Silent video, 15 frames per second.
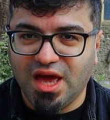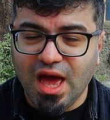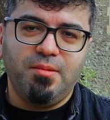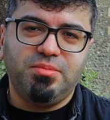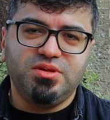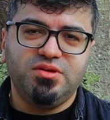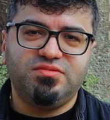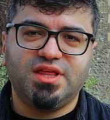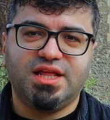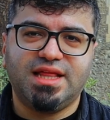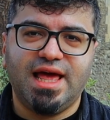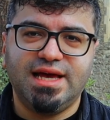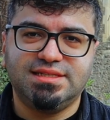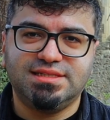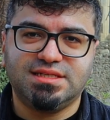I believe that
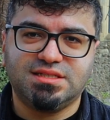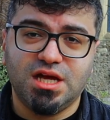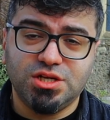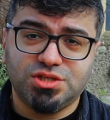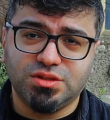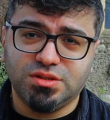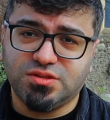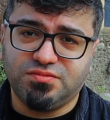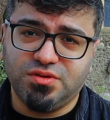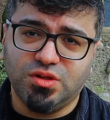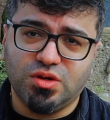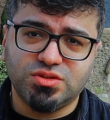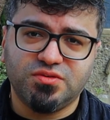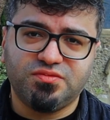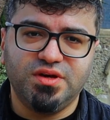existentialist
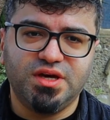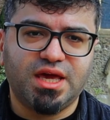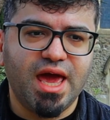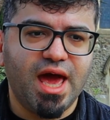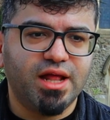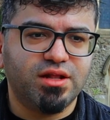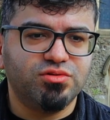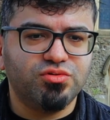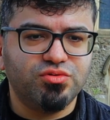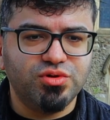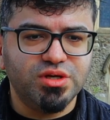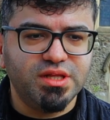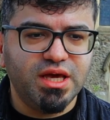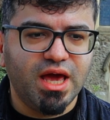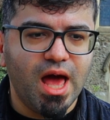philosophy can
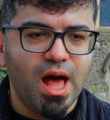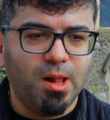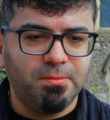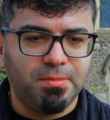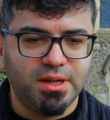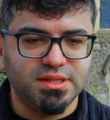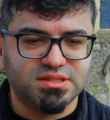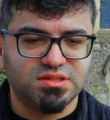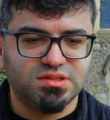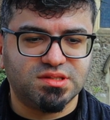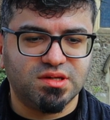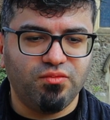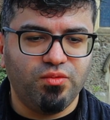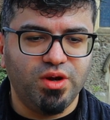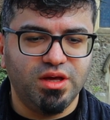really help us
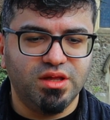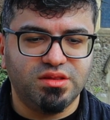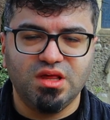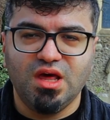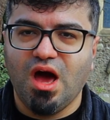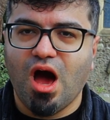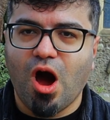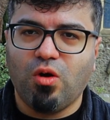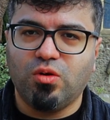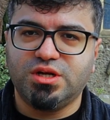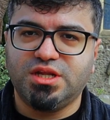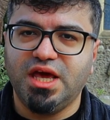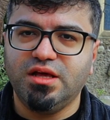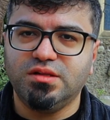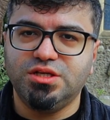with our
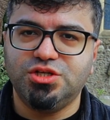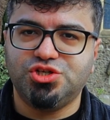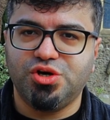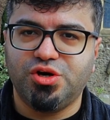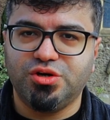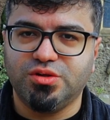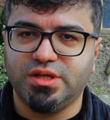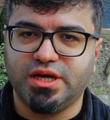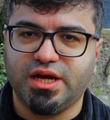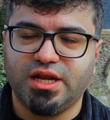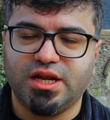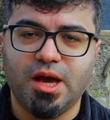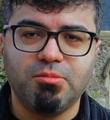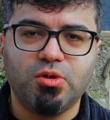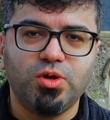daily journaling.
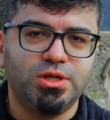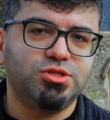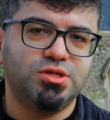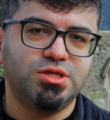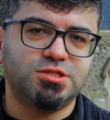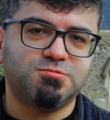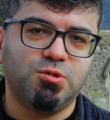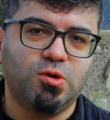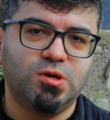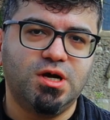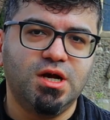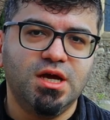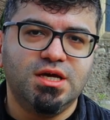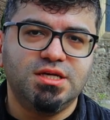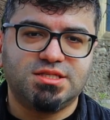And I'm going to explore
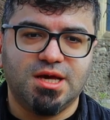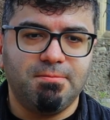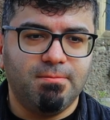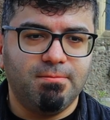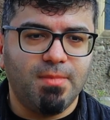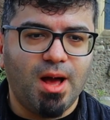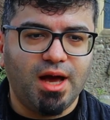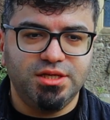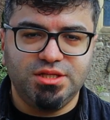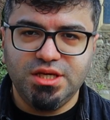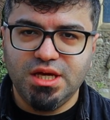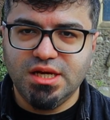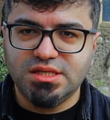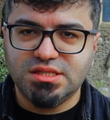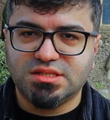some
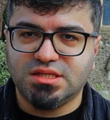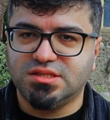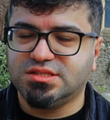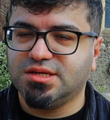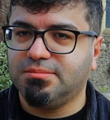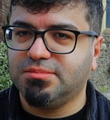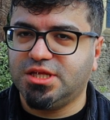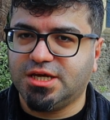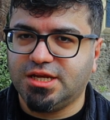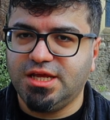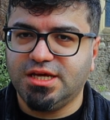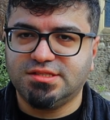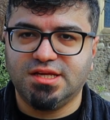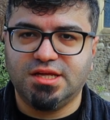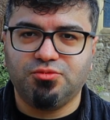ideas and some
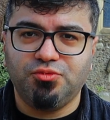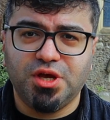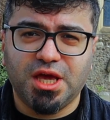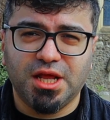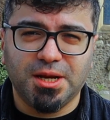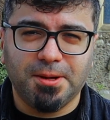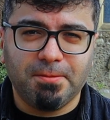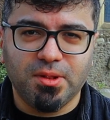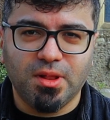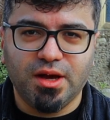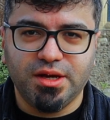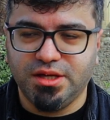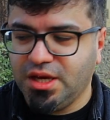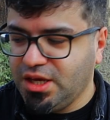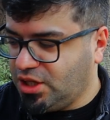techniques that we can
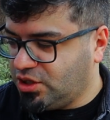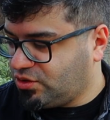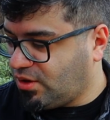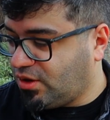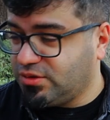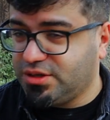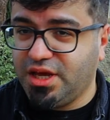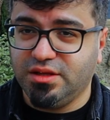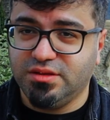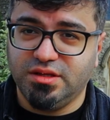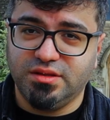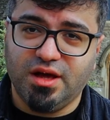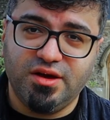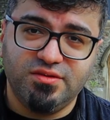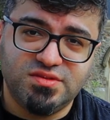apply to our daily
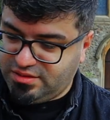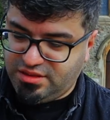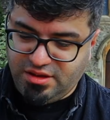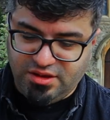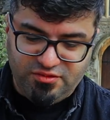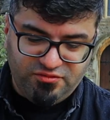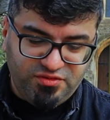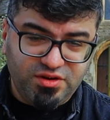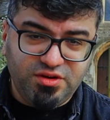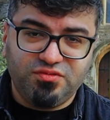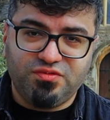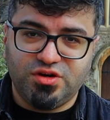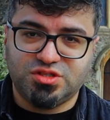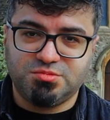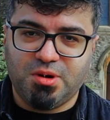life. The very
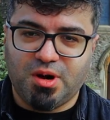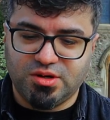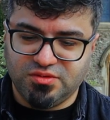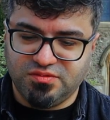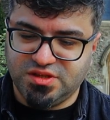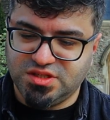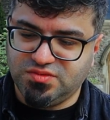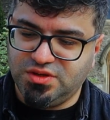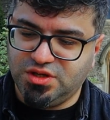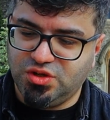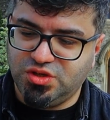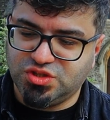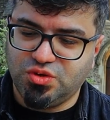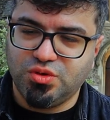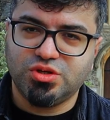first part of this video
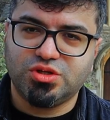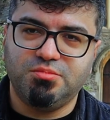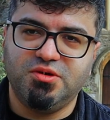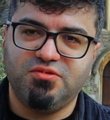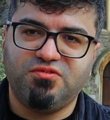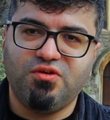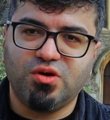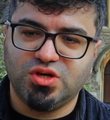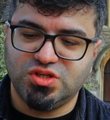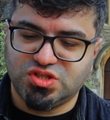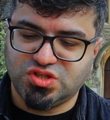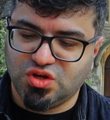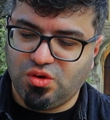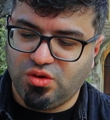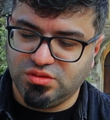is going to be
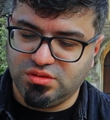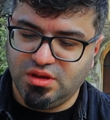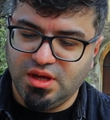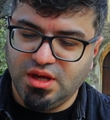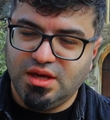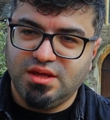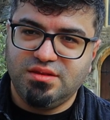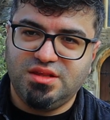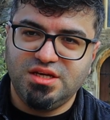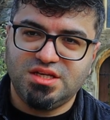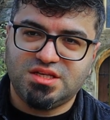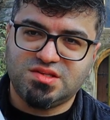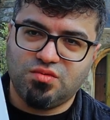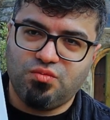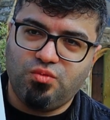focused on
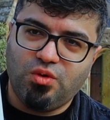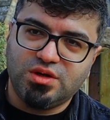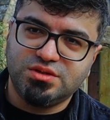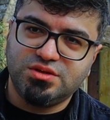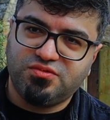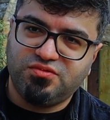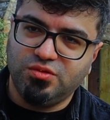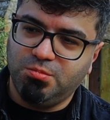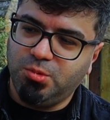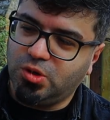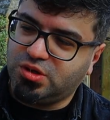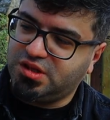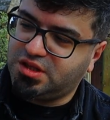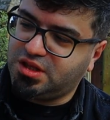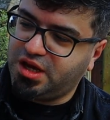this wonderful
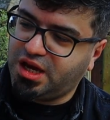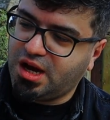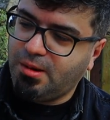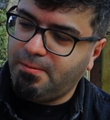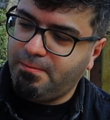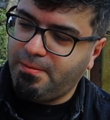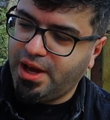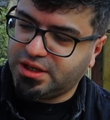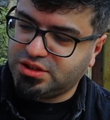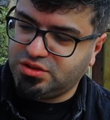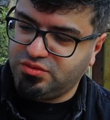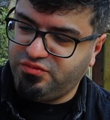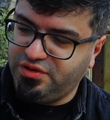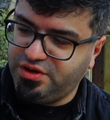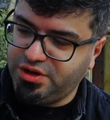book that I come back
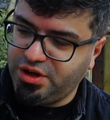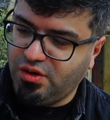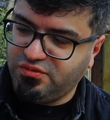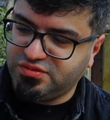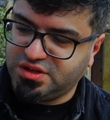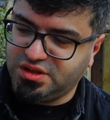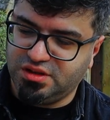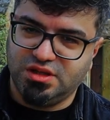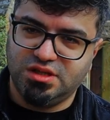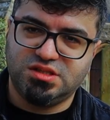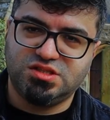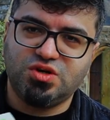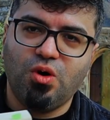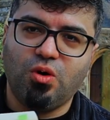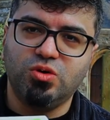to very often.
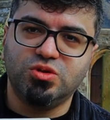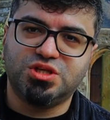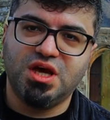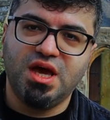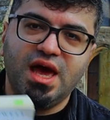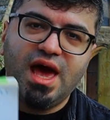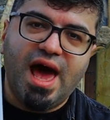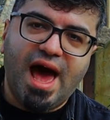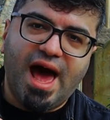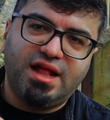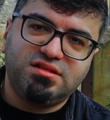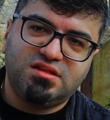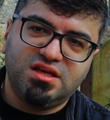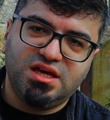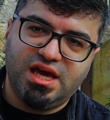It's called
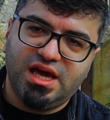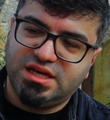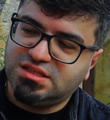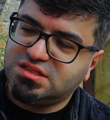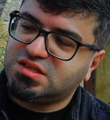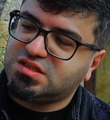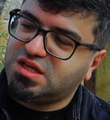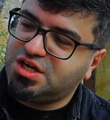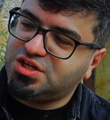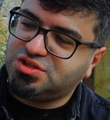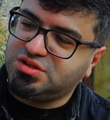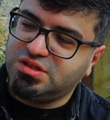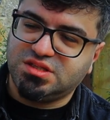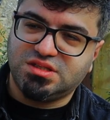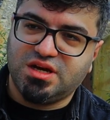At the
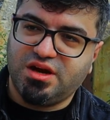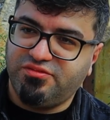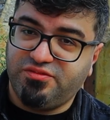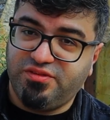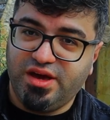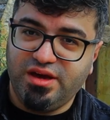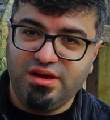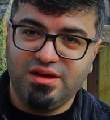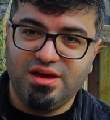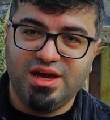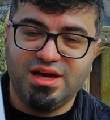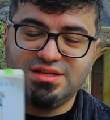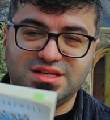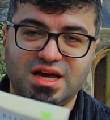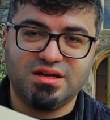Existentialist Cafe,
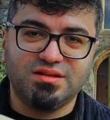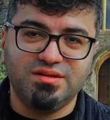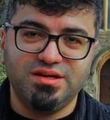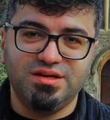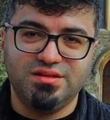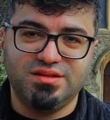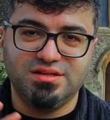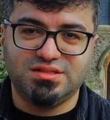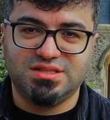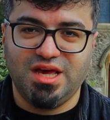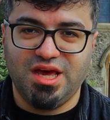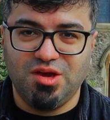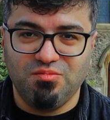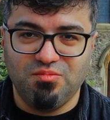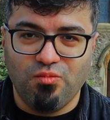exactly the
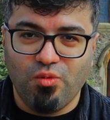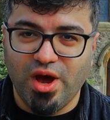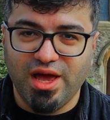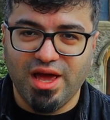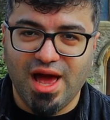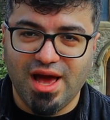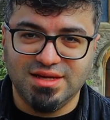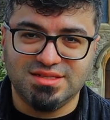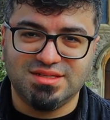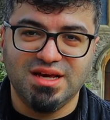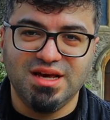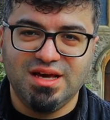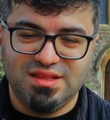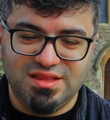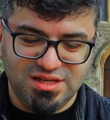same way as
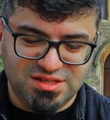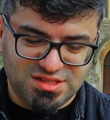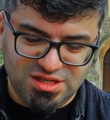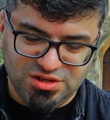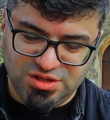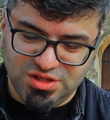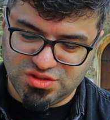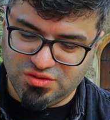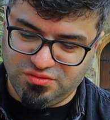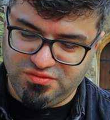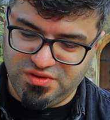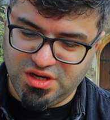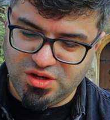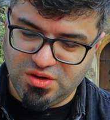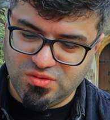this series of
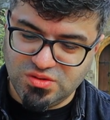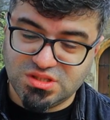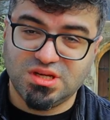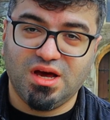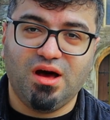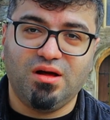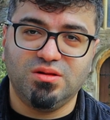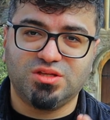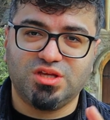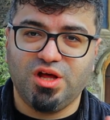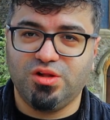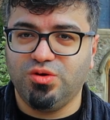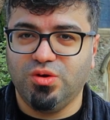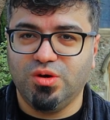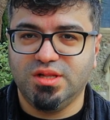videos. I'll
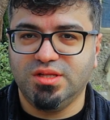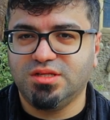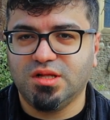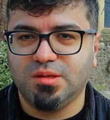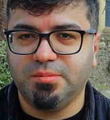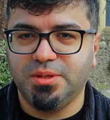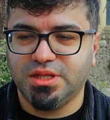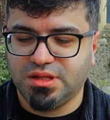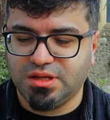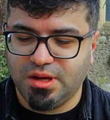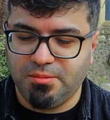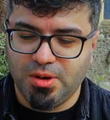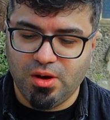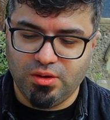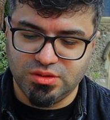tell you a little bit
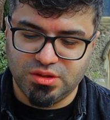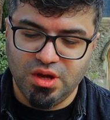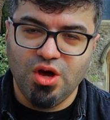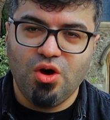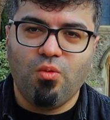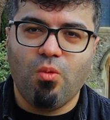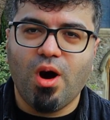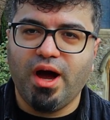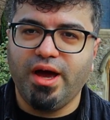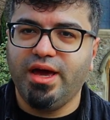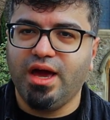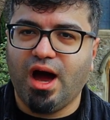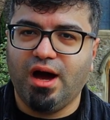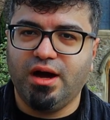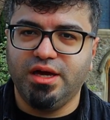about
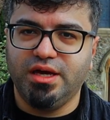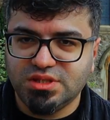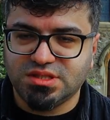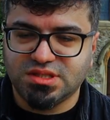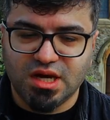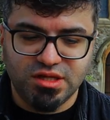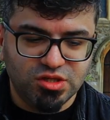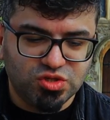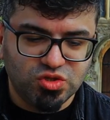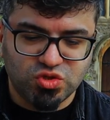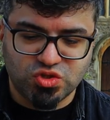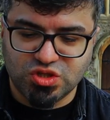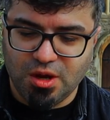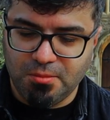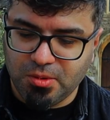why I decided to
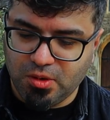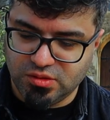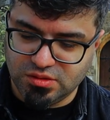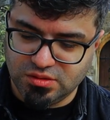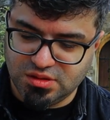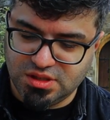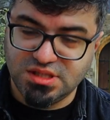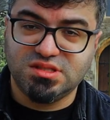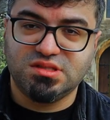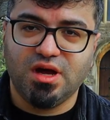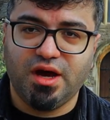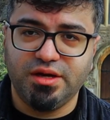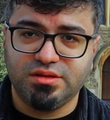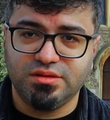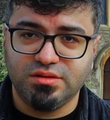stop on this
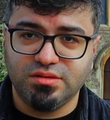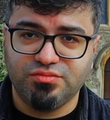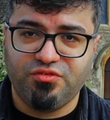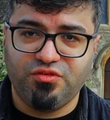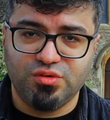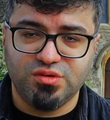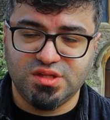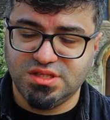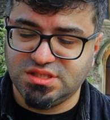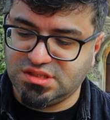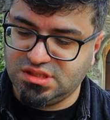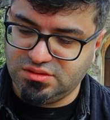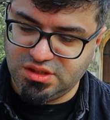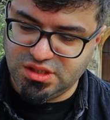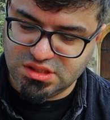title for this
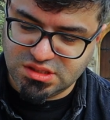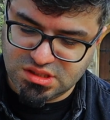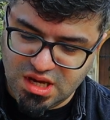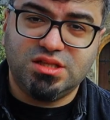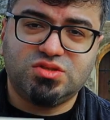series.